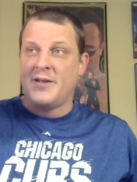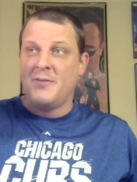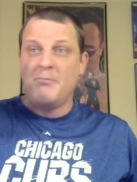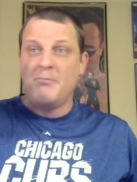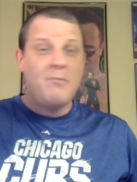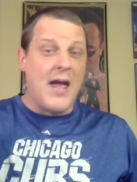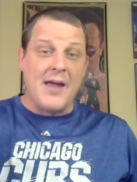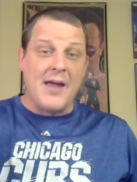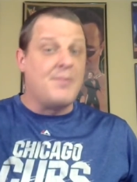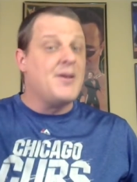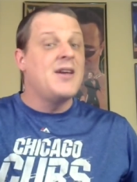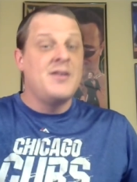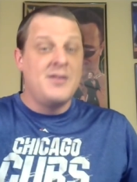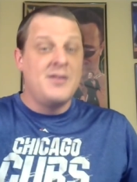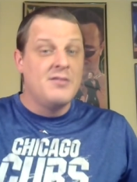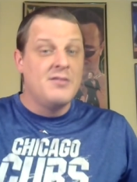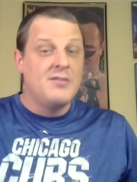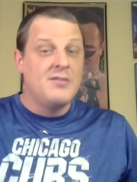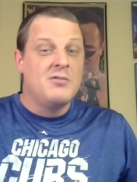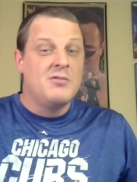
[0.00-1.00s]

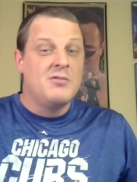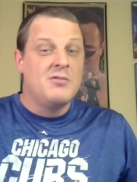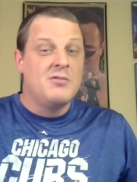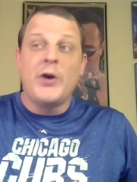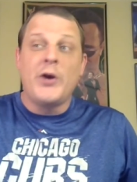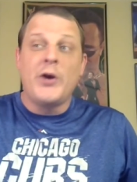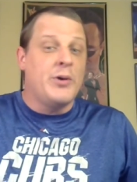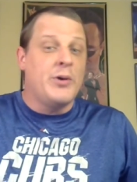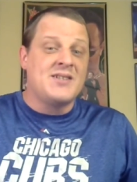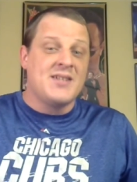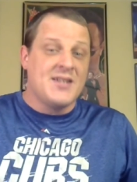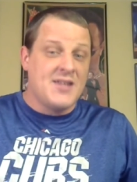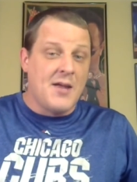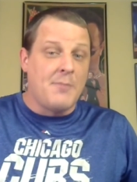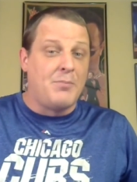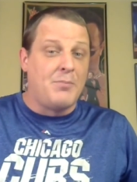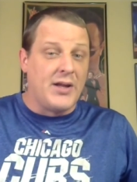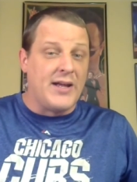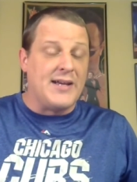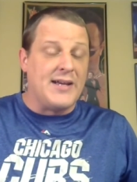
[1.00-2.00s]
maybe Twitter isn't
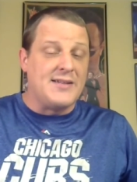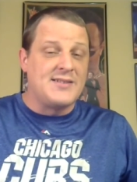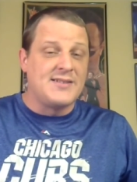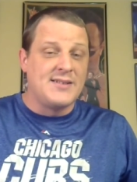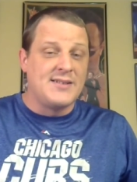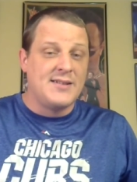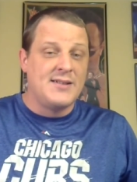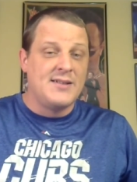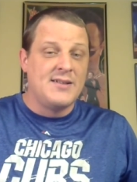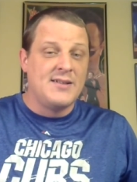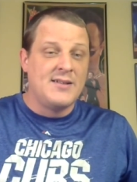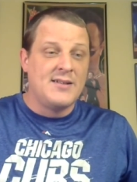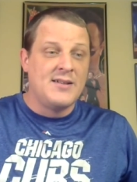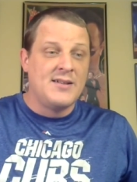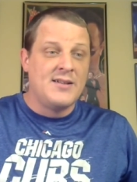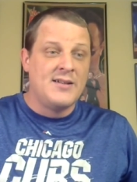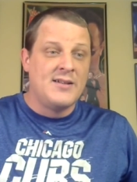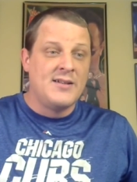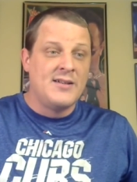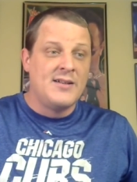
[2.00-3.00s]
the place.
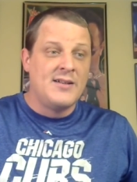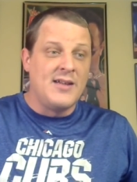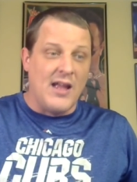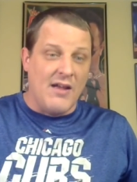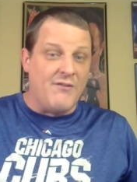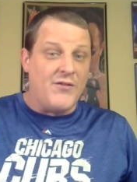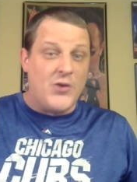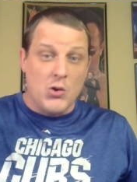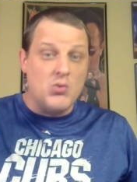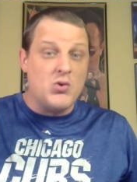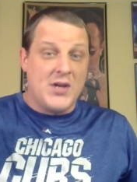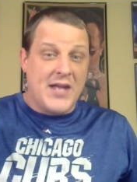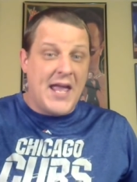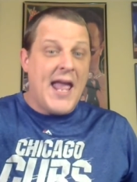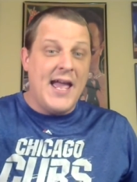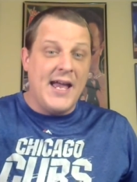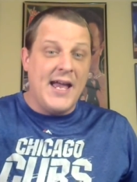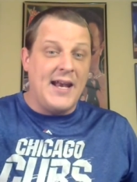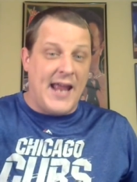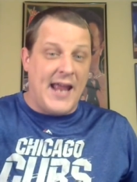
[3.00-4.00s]
If you
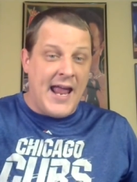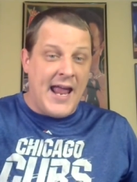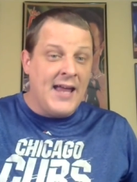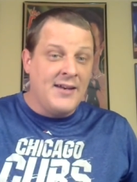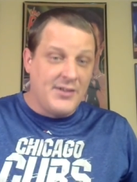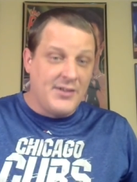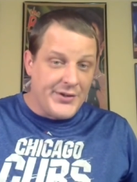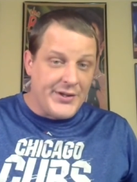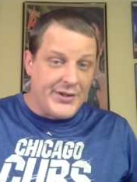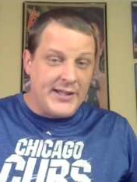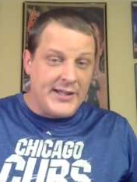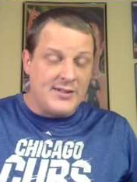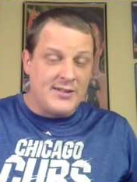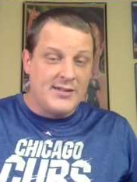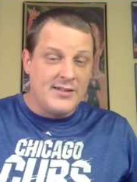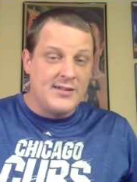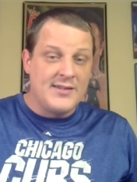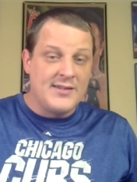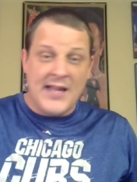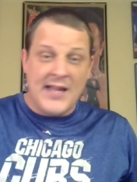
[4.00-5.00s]
can't handle it,
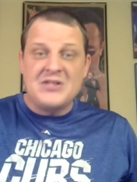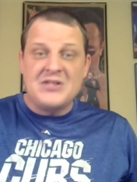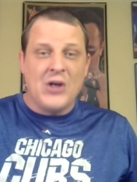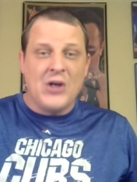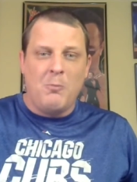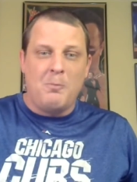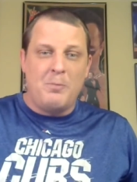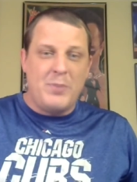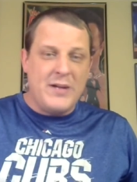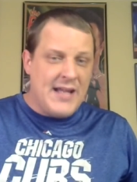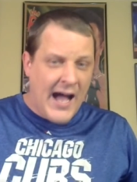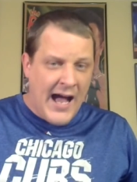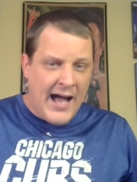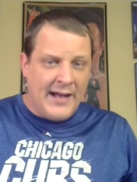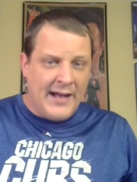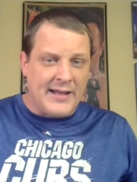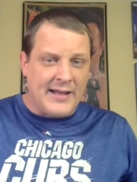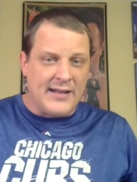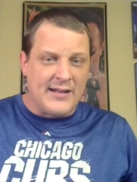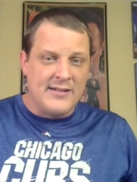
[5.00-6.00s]
then don't be
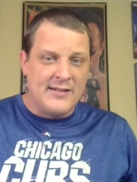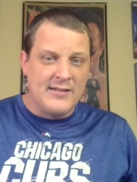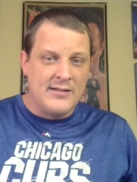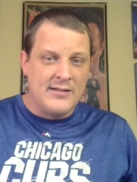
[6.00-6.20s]
on it.